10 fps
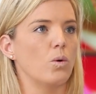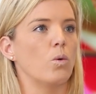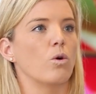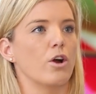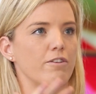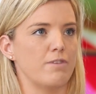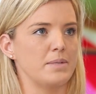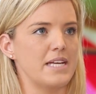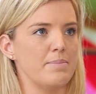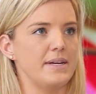or going from
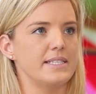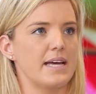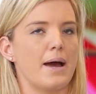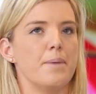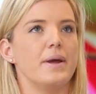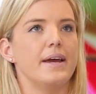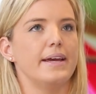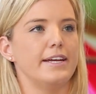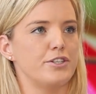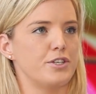tummy time
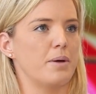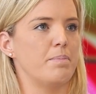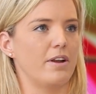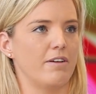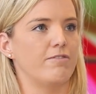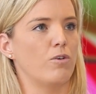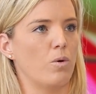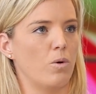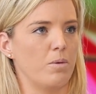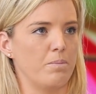into a
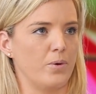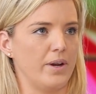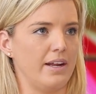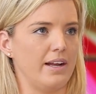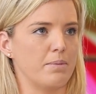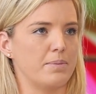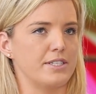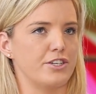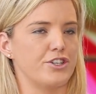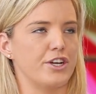4-point kneeling
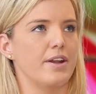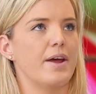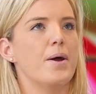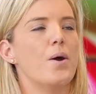position.